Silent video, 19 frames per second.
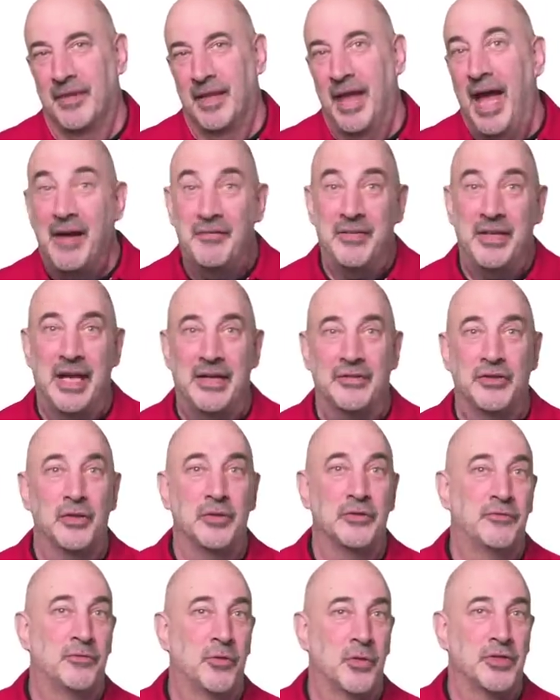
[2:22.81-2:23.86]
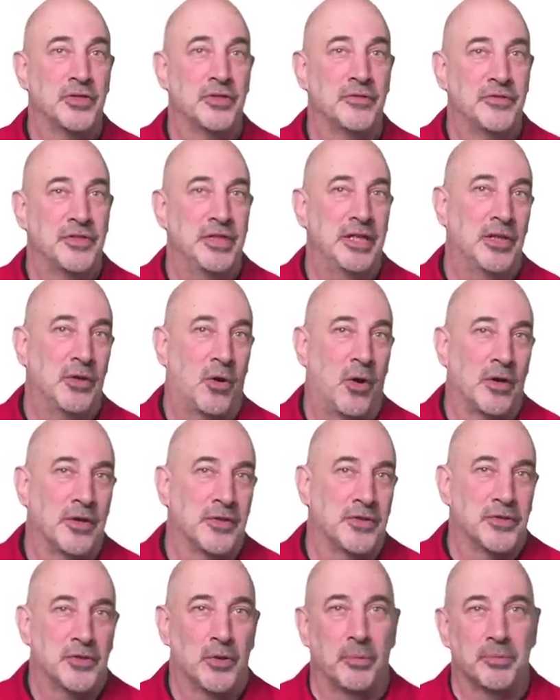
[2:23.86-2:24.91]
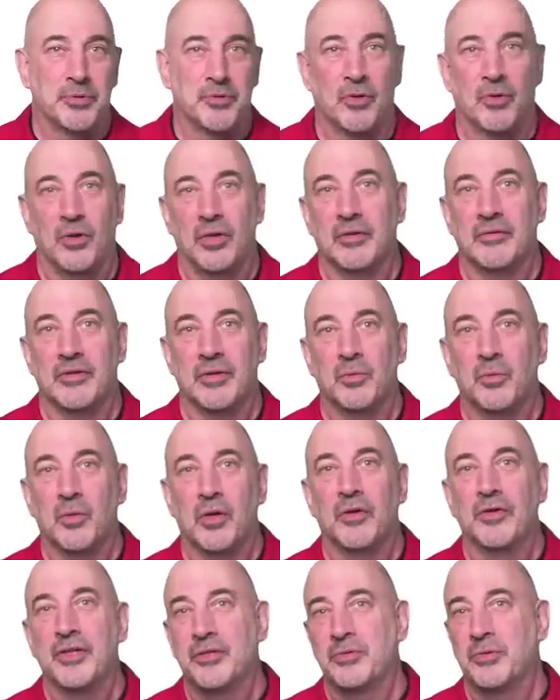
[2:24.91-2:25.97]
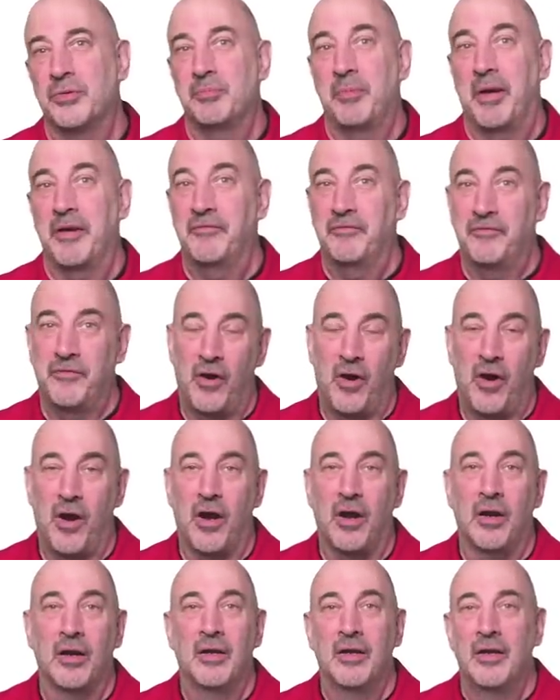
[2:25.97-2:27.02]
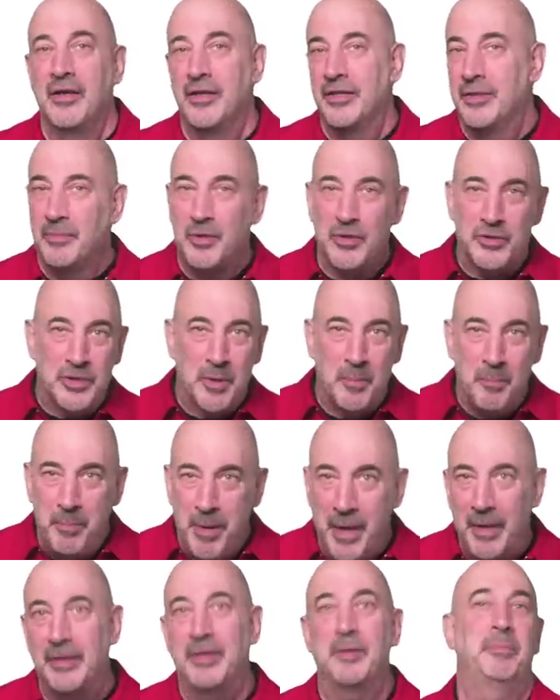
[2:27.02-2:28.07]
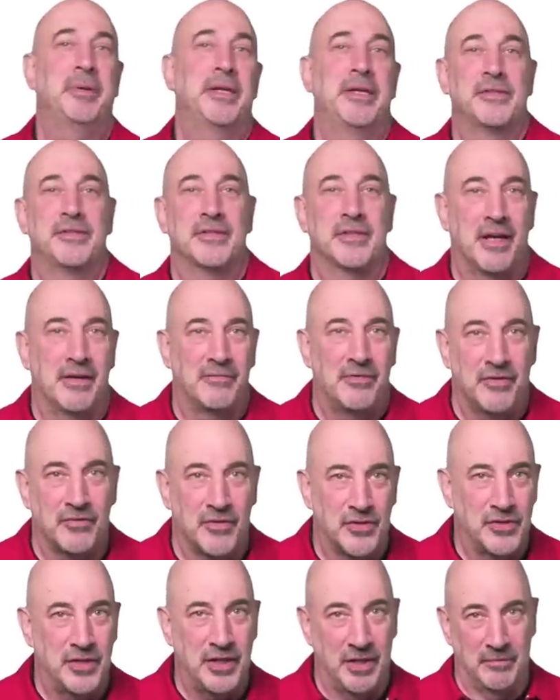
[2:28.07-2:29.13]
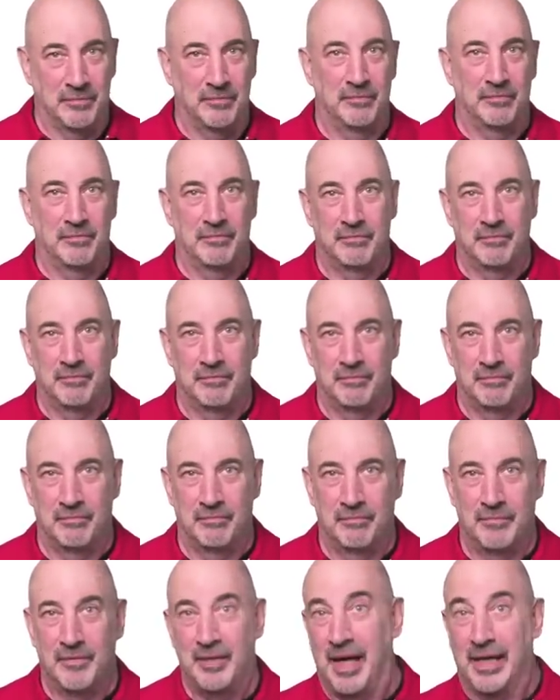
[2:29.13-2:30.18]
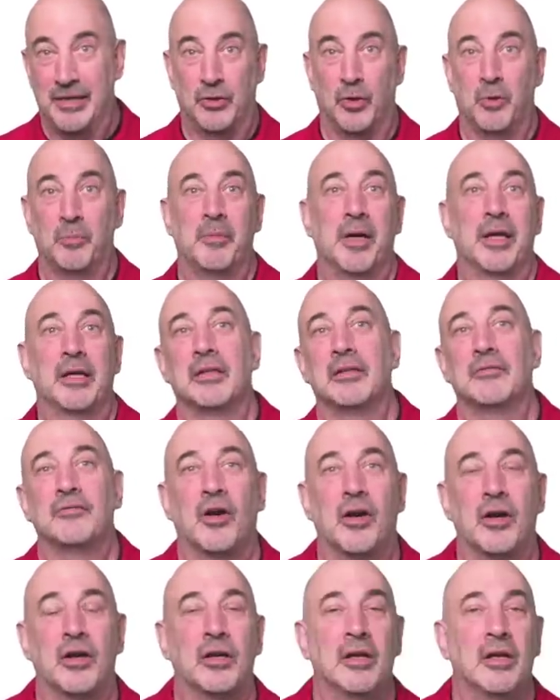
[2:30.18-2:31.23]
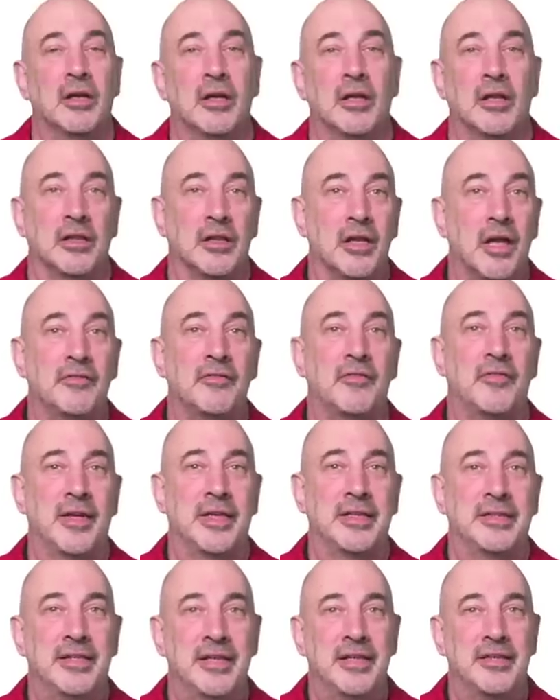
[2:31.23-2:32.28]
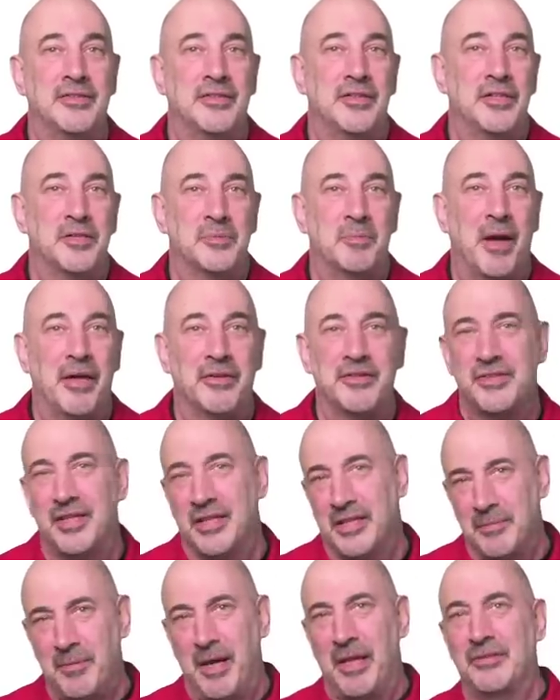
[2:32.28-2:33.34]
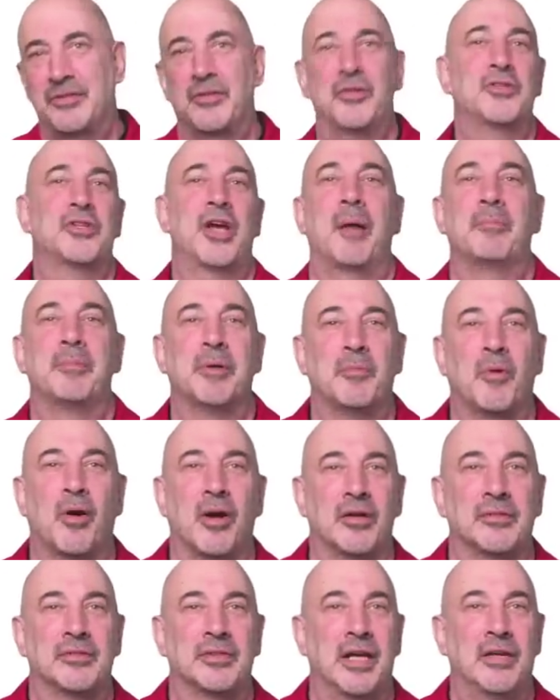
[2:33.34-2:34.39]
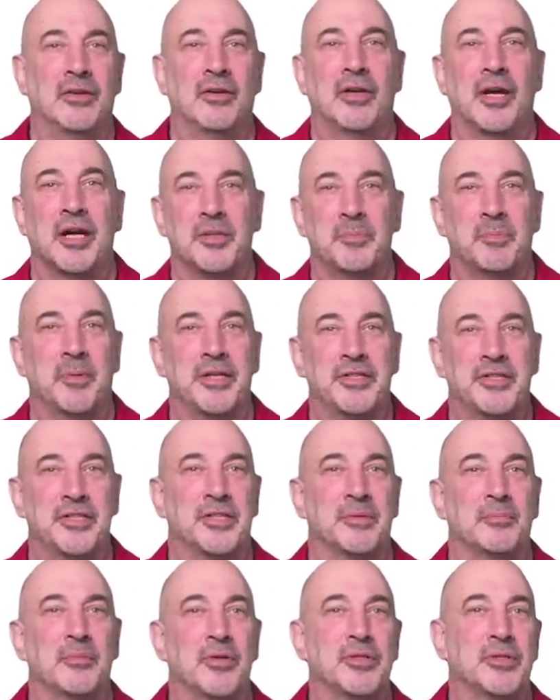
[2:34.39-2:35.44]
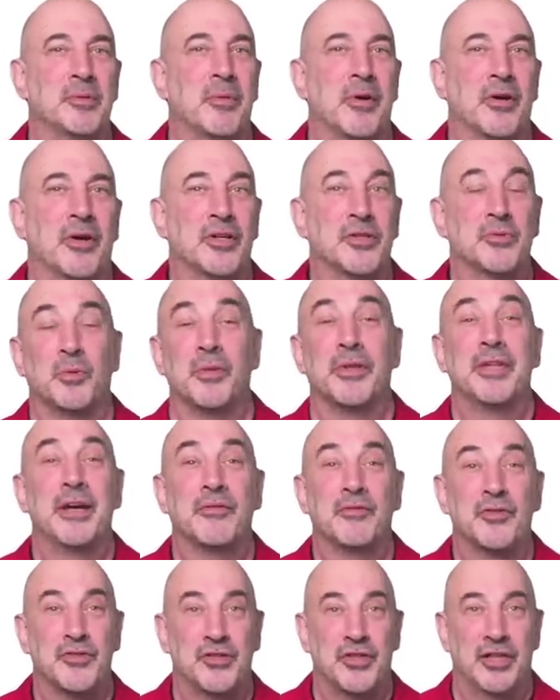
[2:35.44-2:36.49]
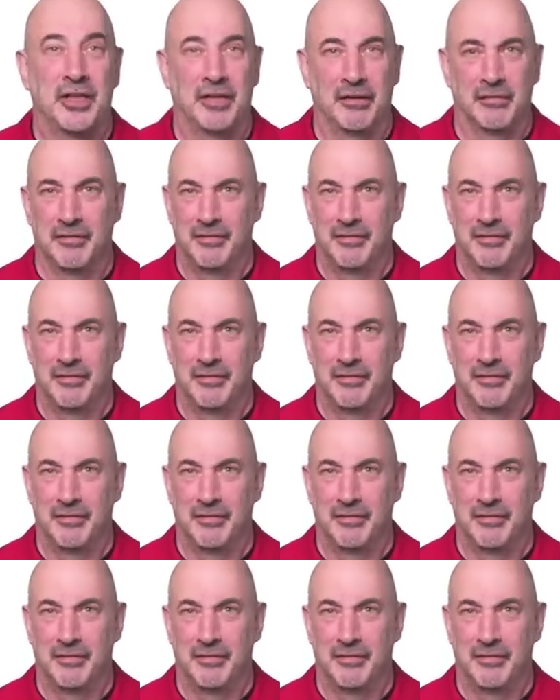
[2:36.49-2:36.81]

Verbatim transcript: Having had the good fortune of seeing art and sculpture all over the world, this was by far the most compelling piece that I've ever seen. I told Michael of our love of antiques, and he smiled and said, come on, let's go shopping tomorrow. I'll take you guys places that most Americans will never see.